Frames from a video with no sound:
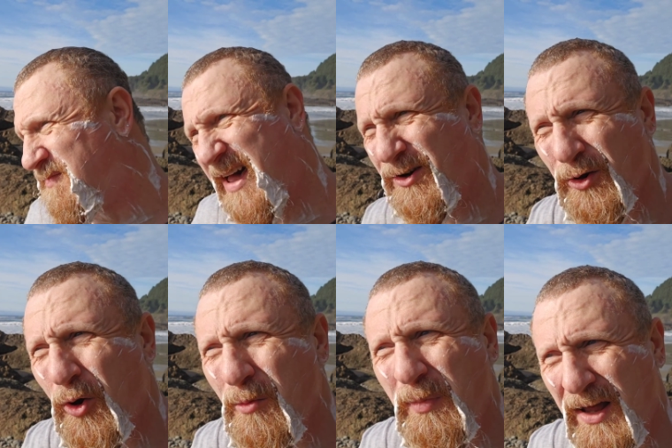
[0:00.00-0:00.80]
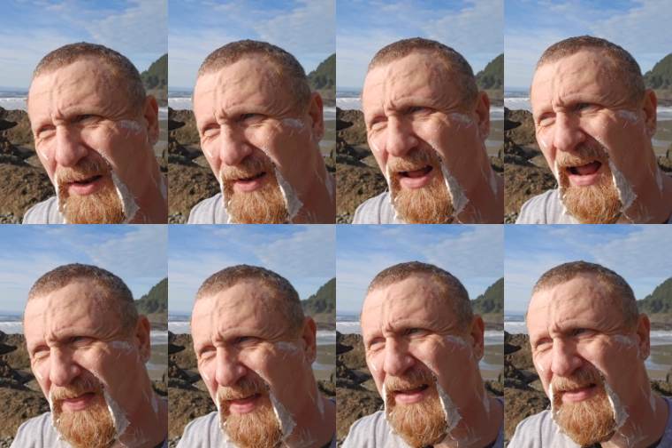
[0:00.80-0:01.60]
I don't know, but I
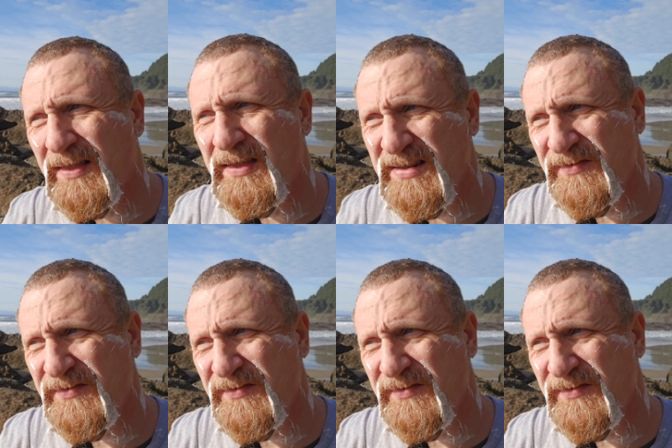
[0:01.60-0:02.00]
think that this